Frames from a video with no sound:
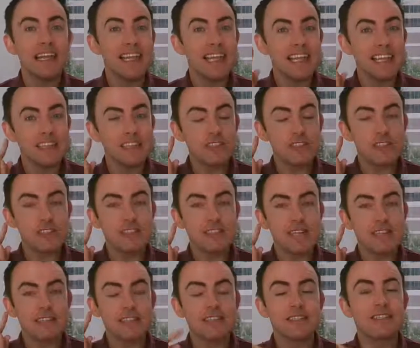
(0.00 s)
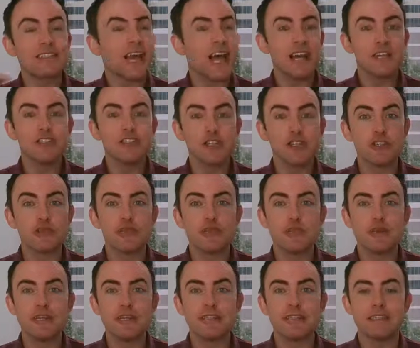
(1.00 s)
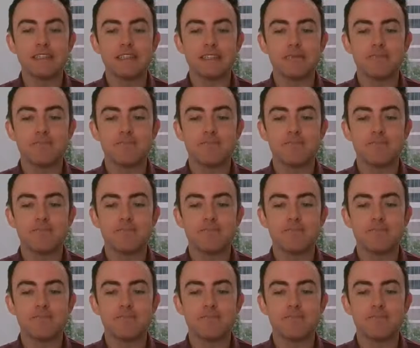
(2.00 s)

Listen to the sentence and just repeat it.